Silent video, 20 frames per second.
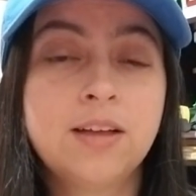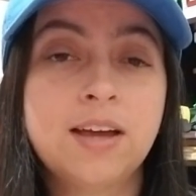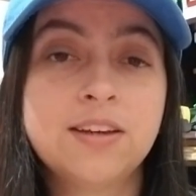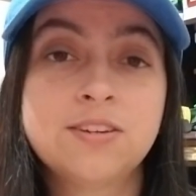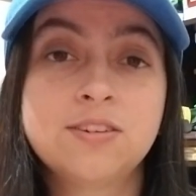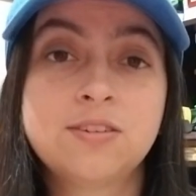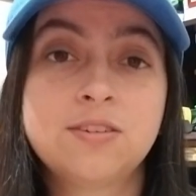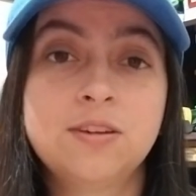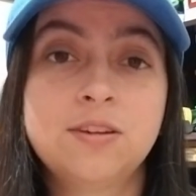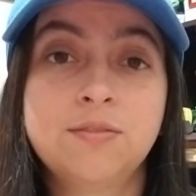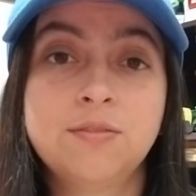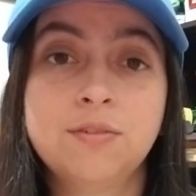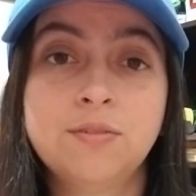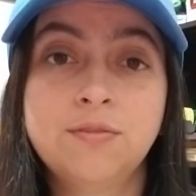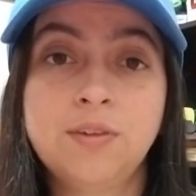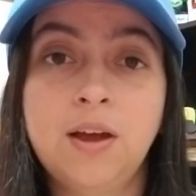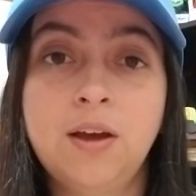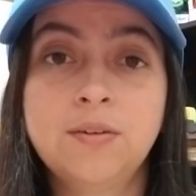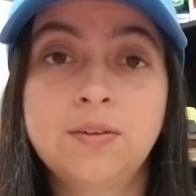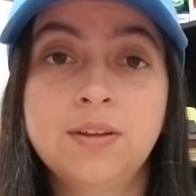I just never
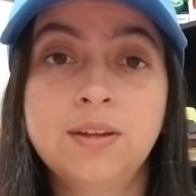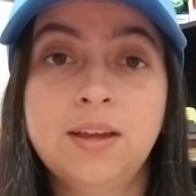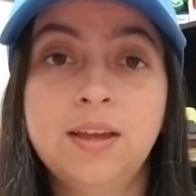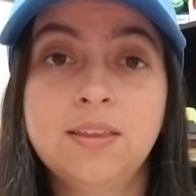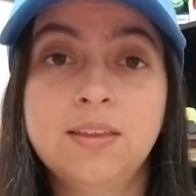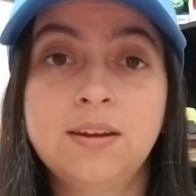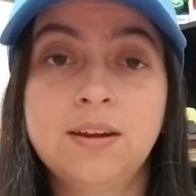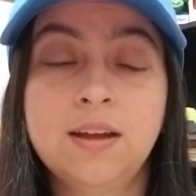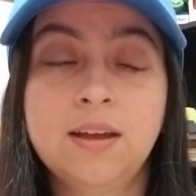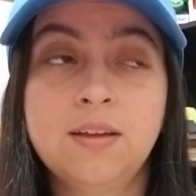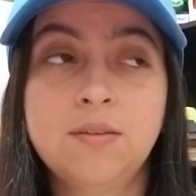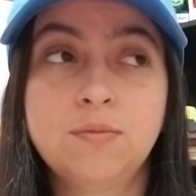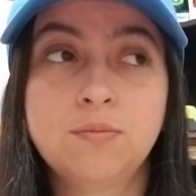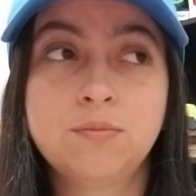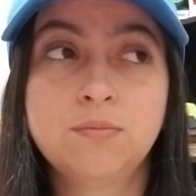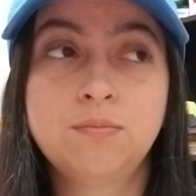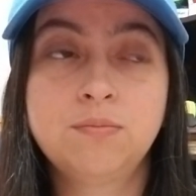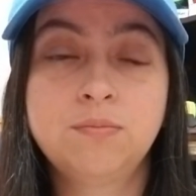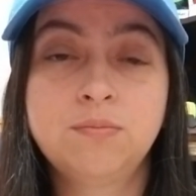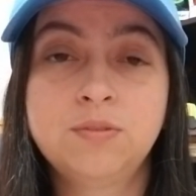found it, and then I
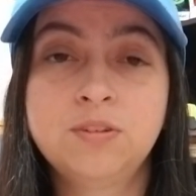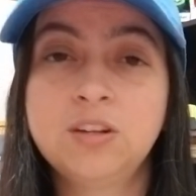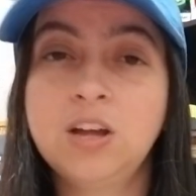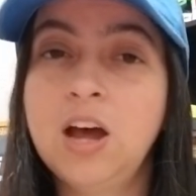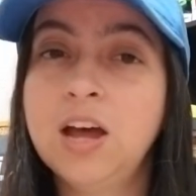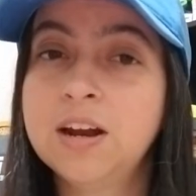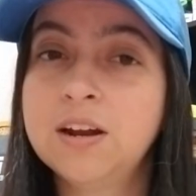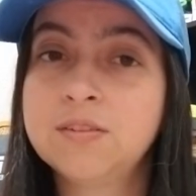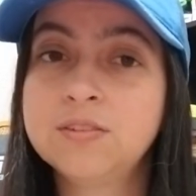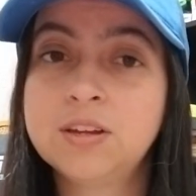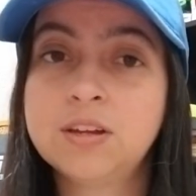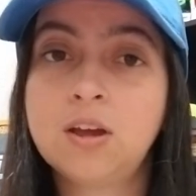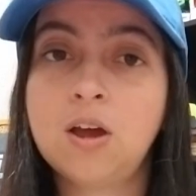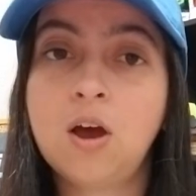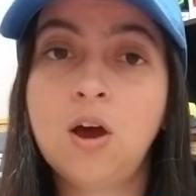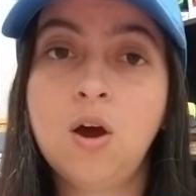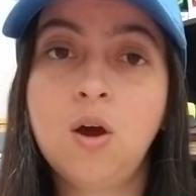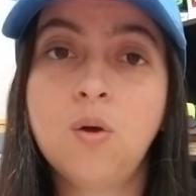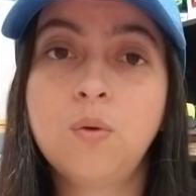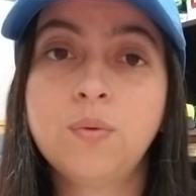saw it and I was like,
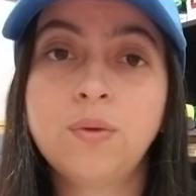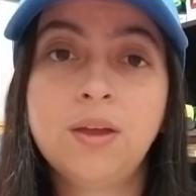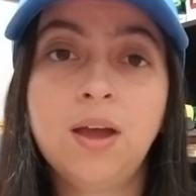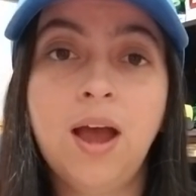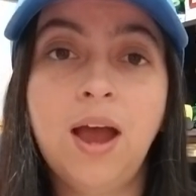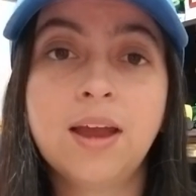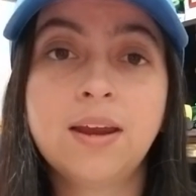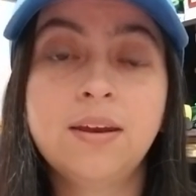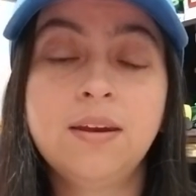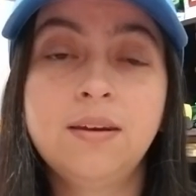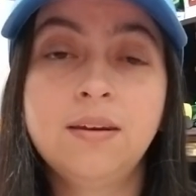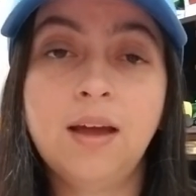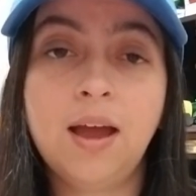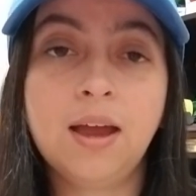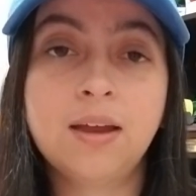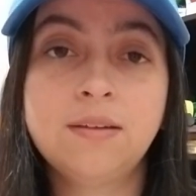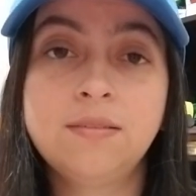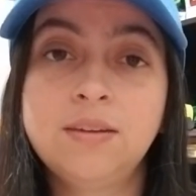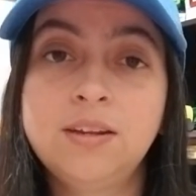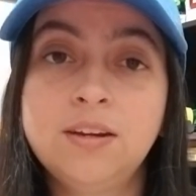oh,
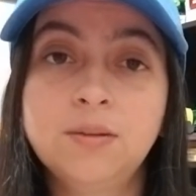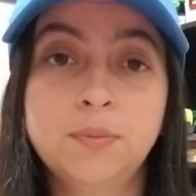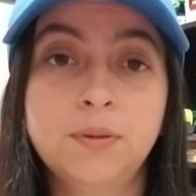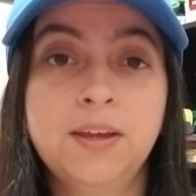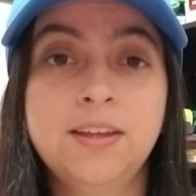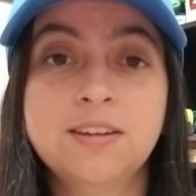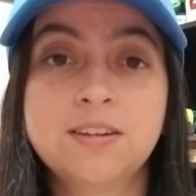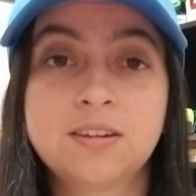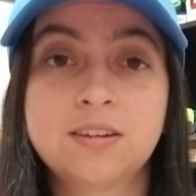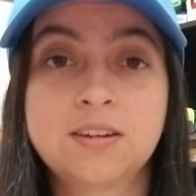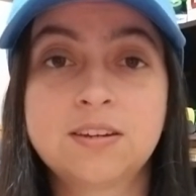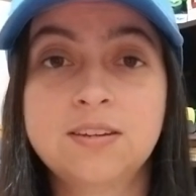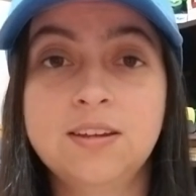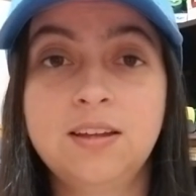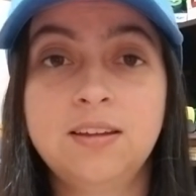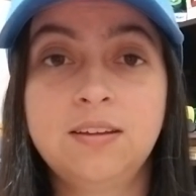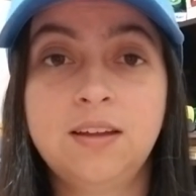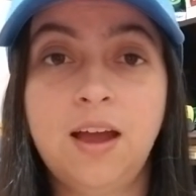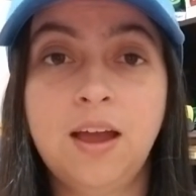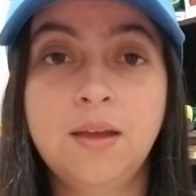I need to play this because
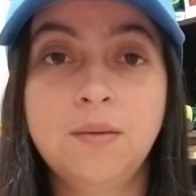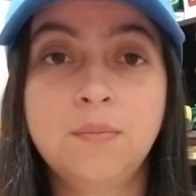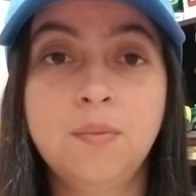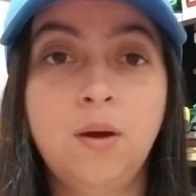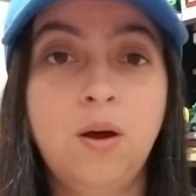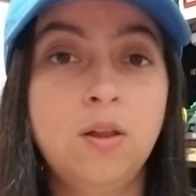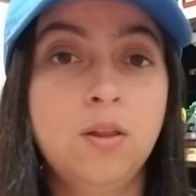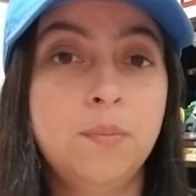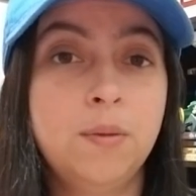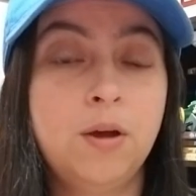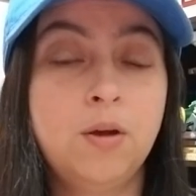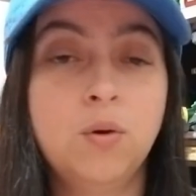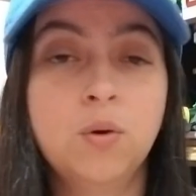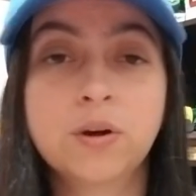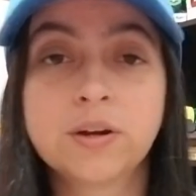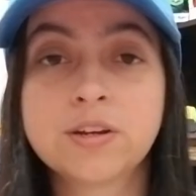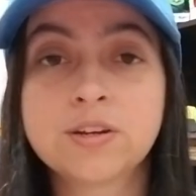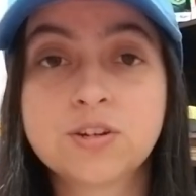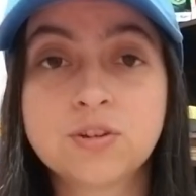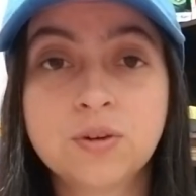I'm all about
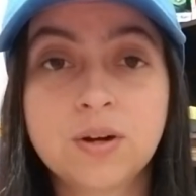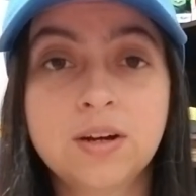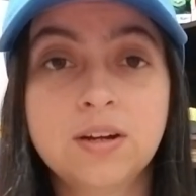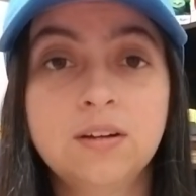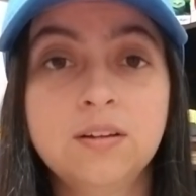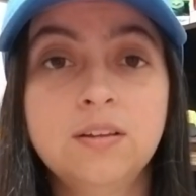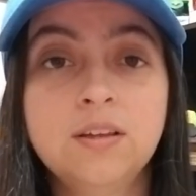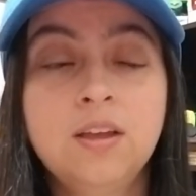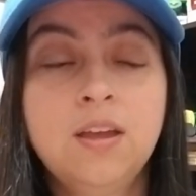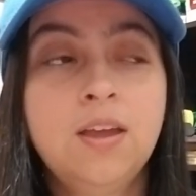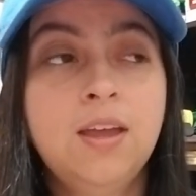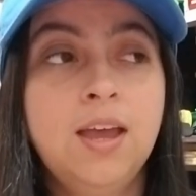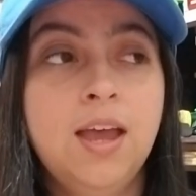Oregon Trail,